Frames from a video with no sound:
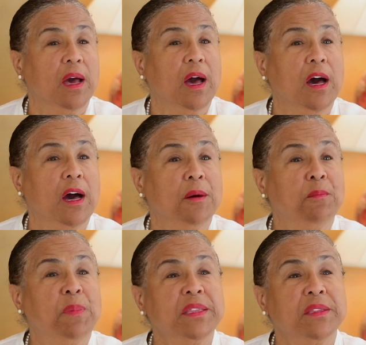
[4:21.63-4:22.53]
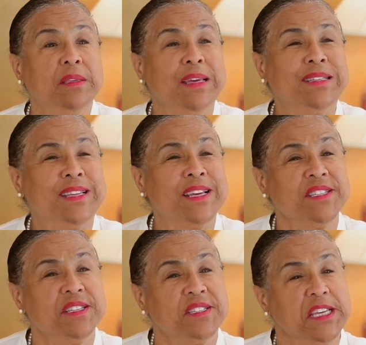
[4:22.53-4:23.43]
but it
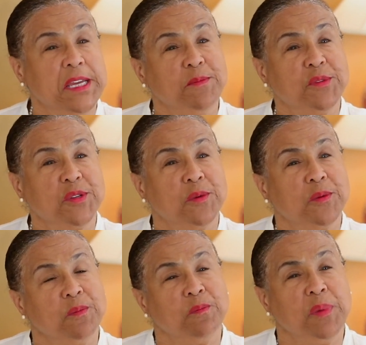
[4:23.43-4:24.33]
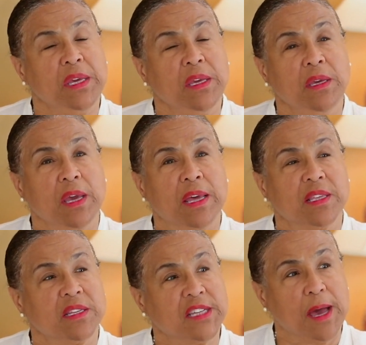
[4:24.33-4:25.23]
doesn't seem to be at
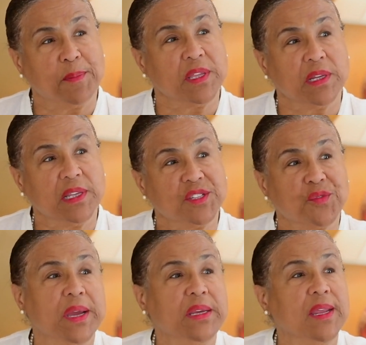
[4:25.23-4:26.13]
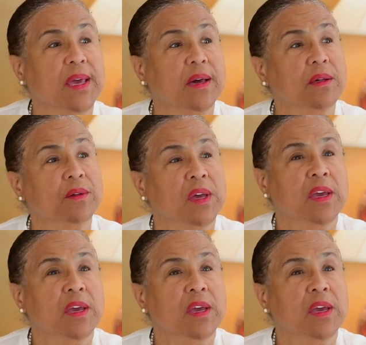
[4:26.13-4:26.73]
the top of the list right now.